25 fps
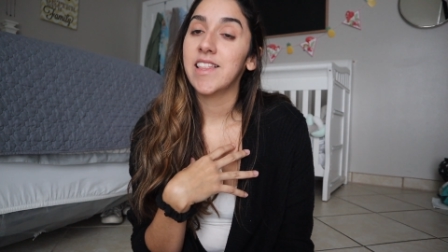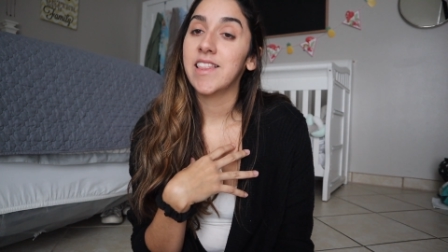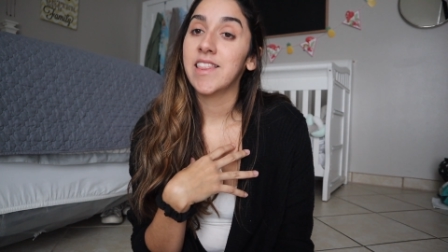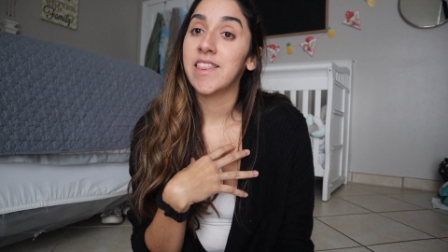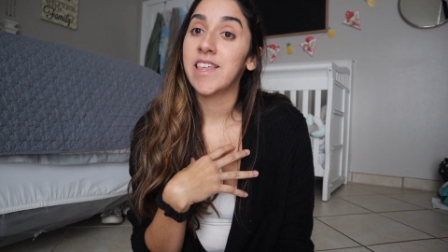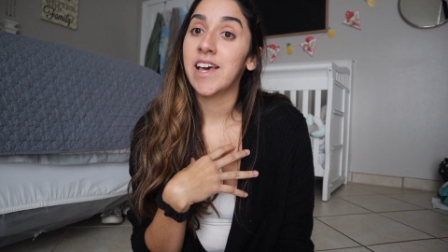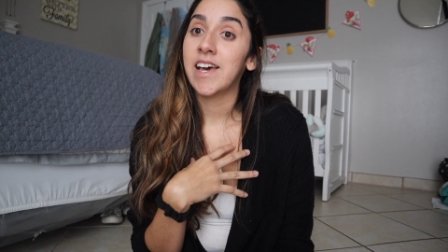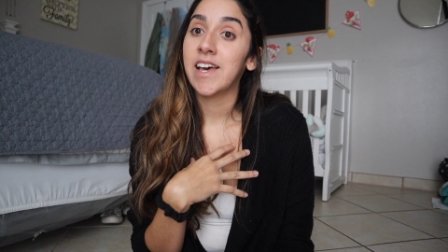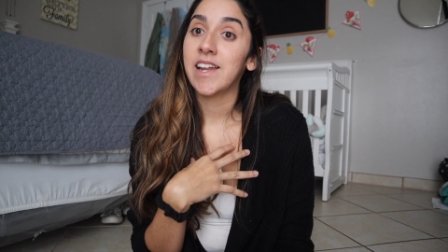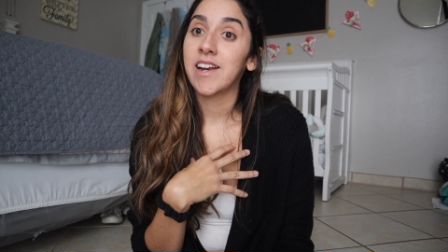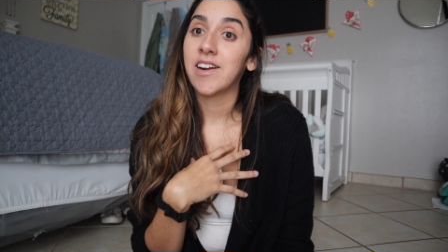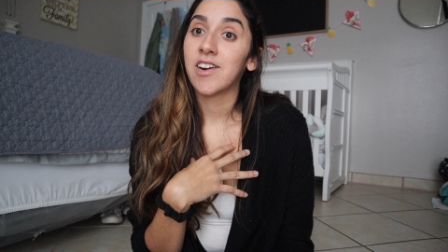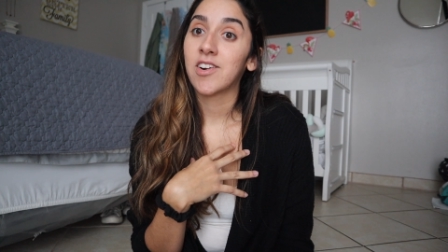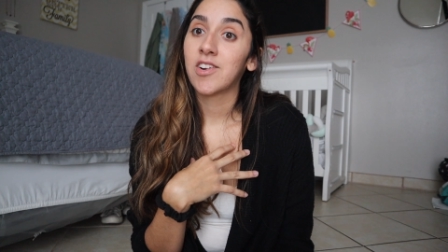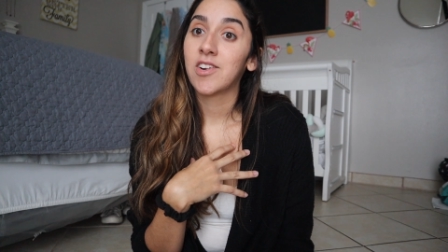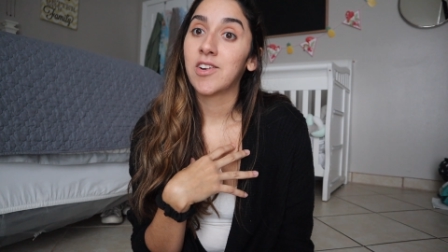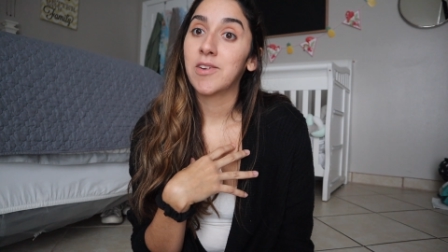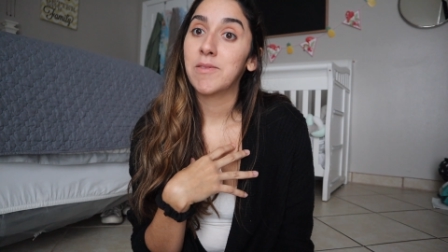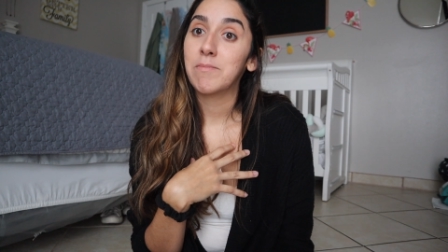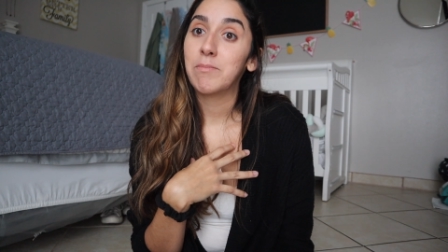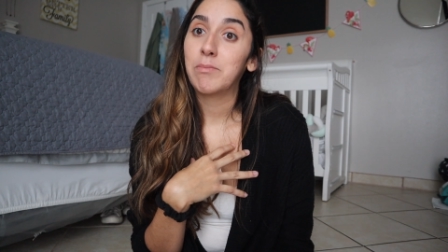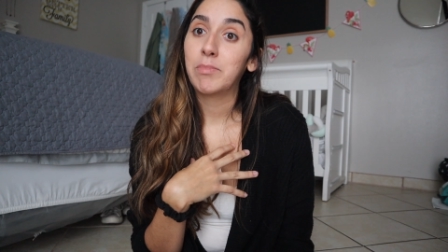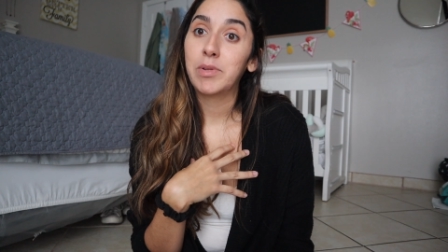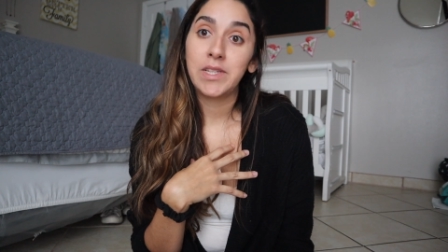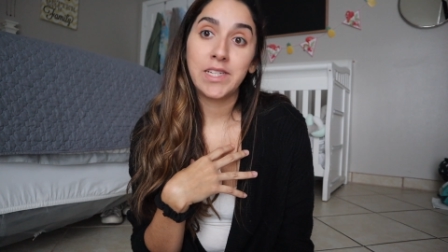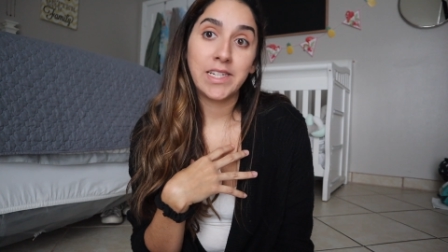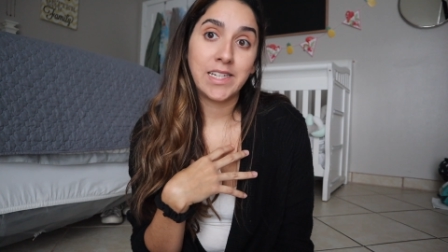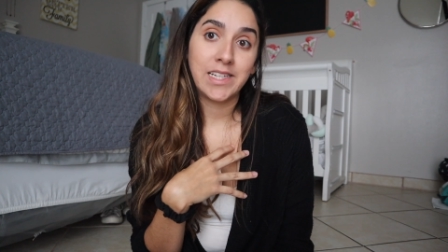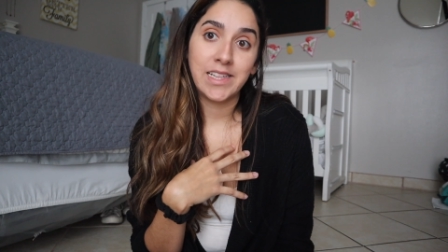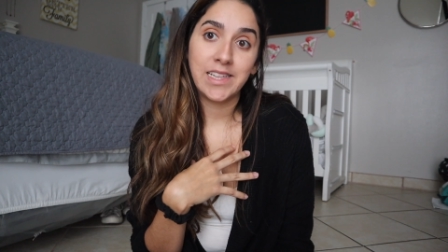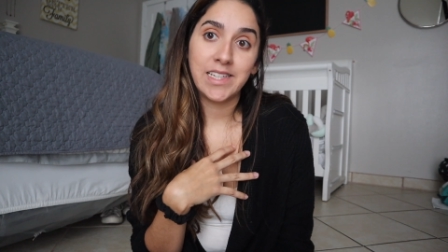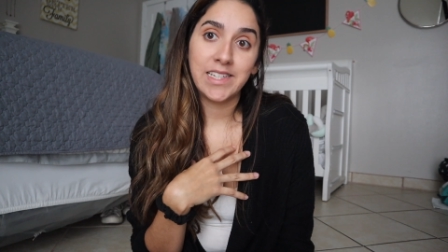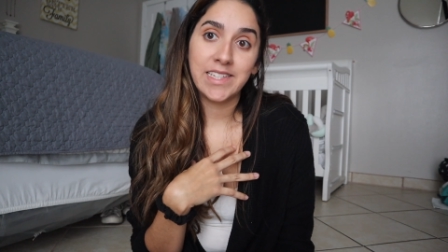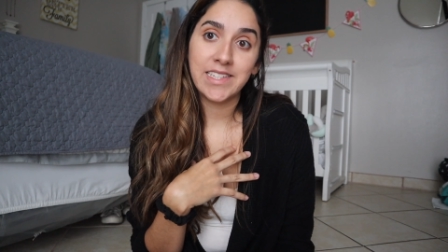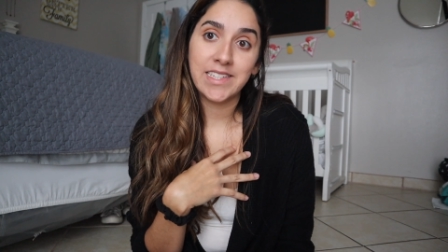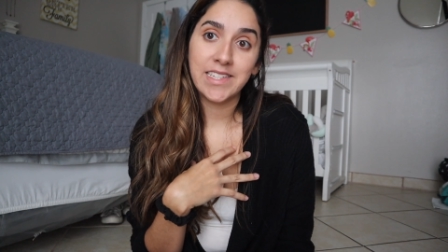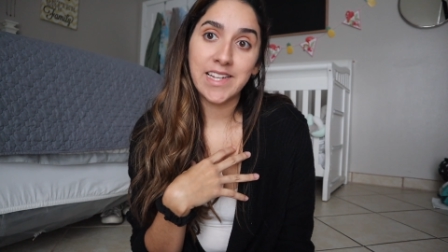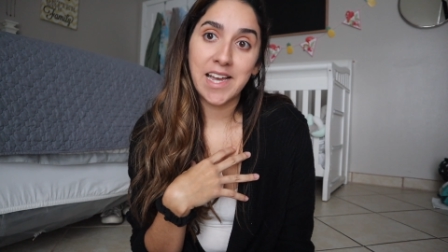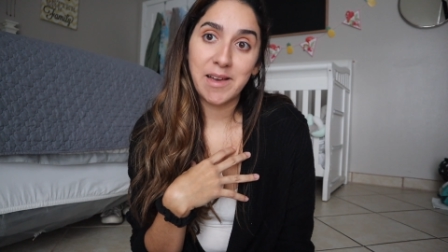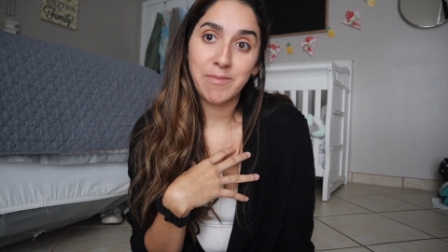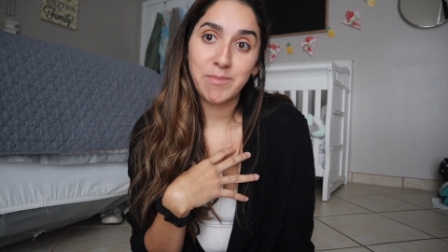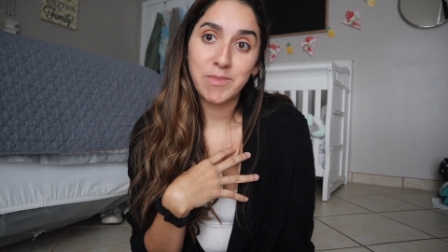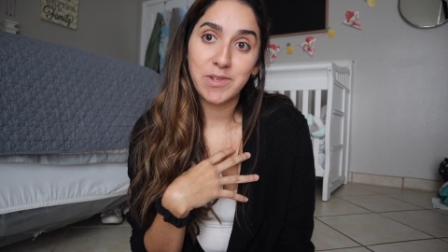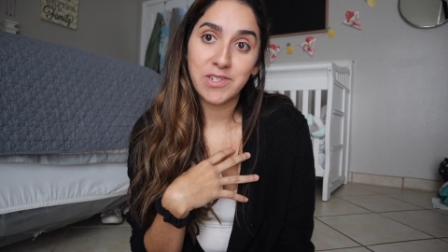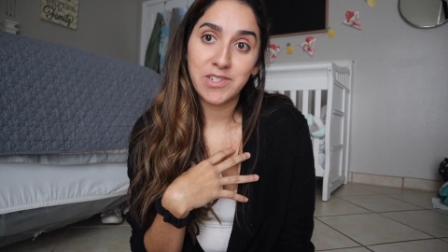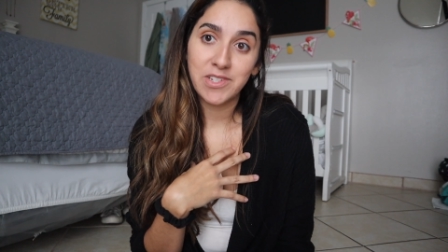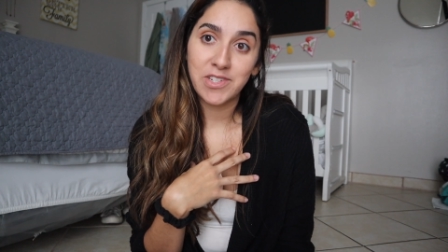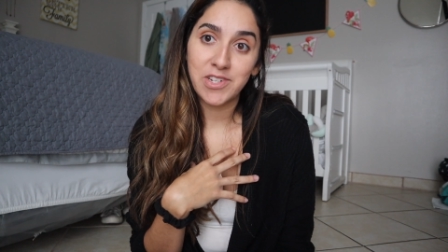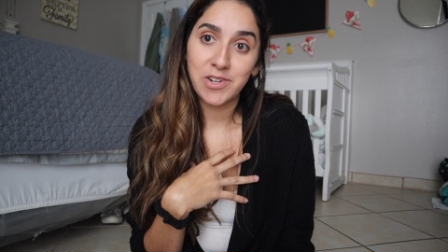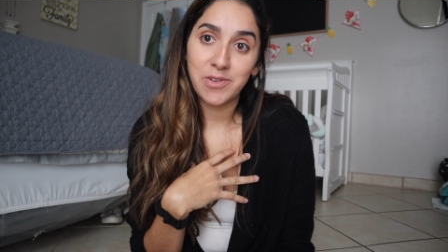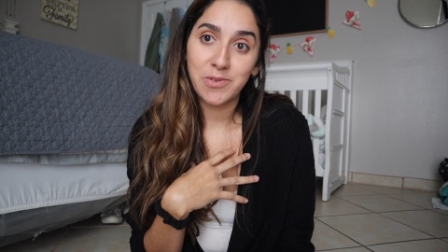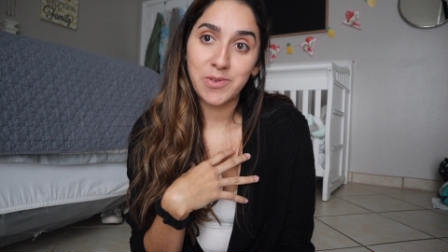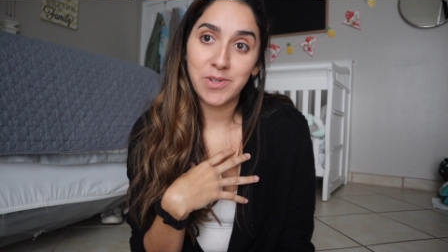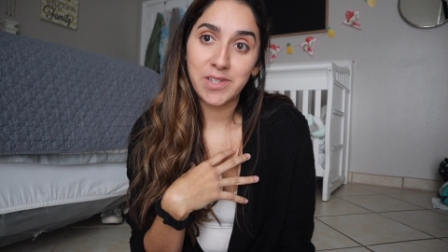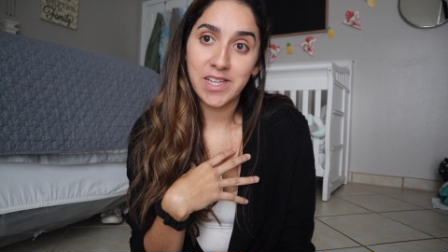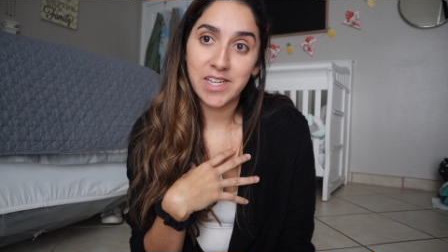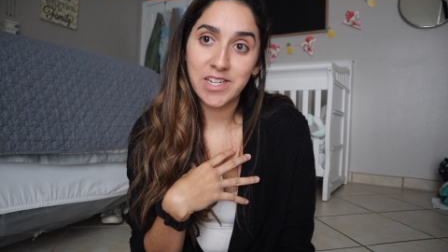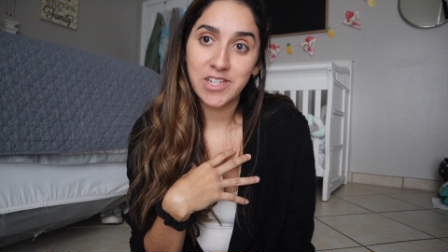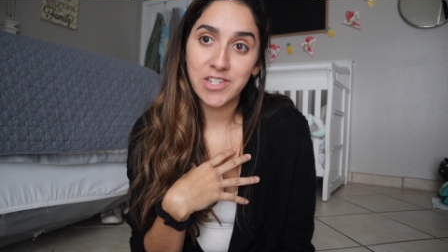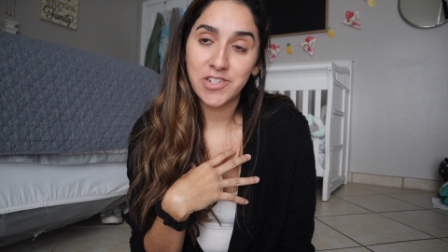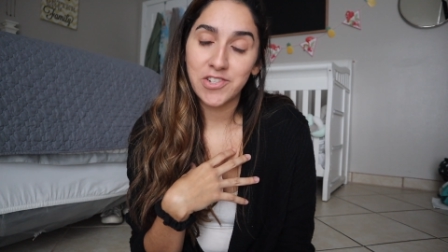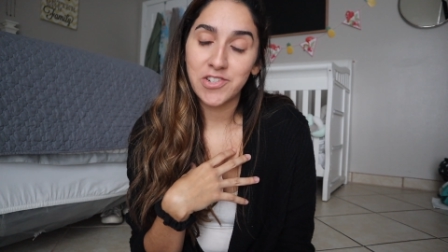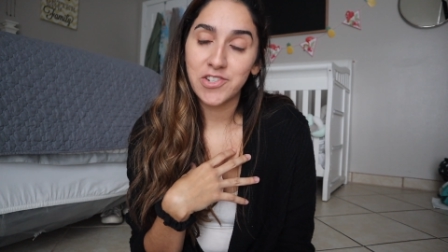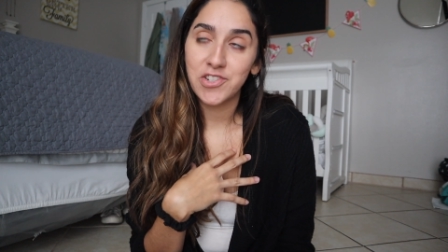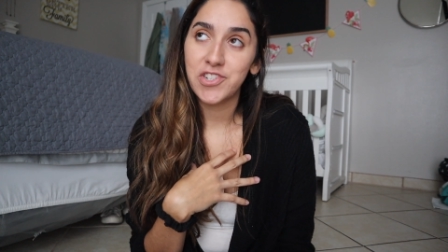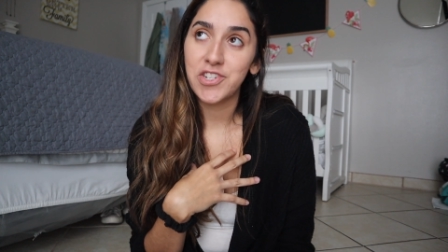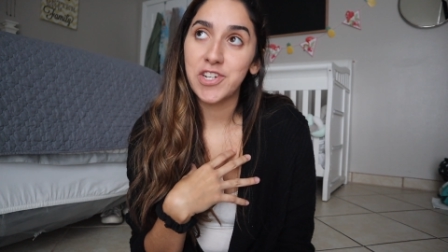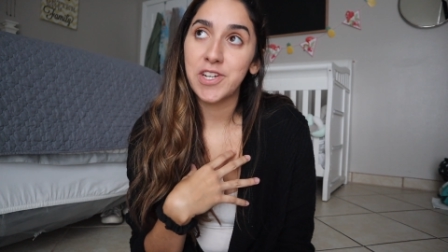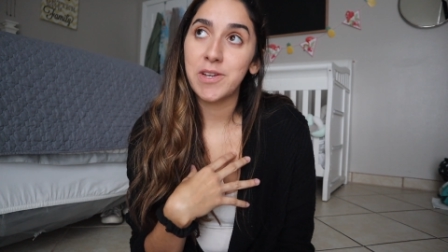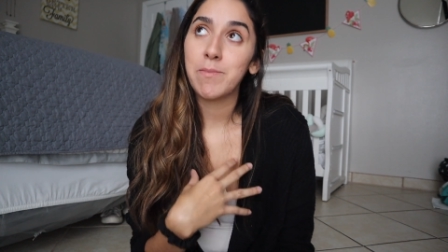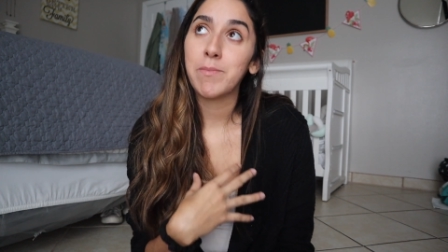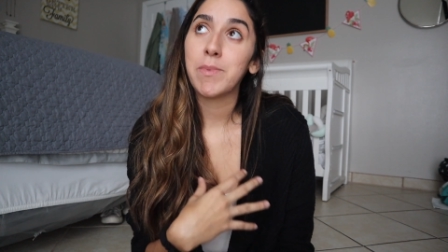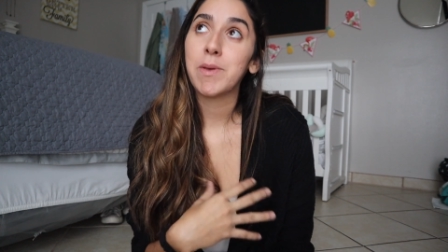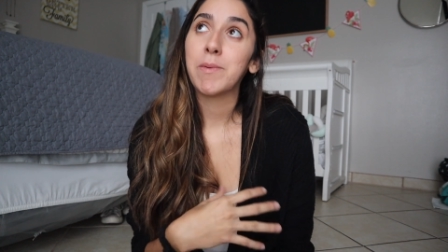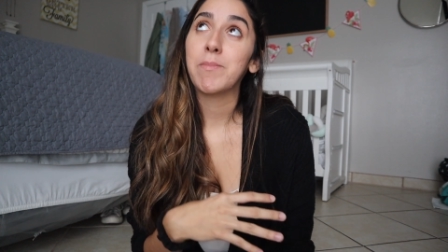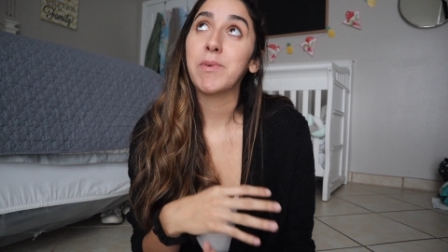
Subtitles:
that completely damaged their relationship.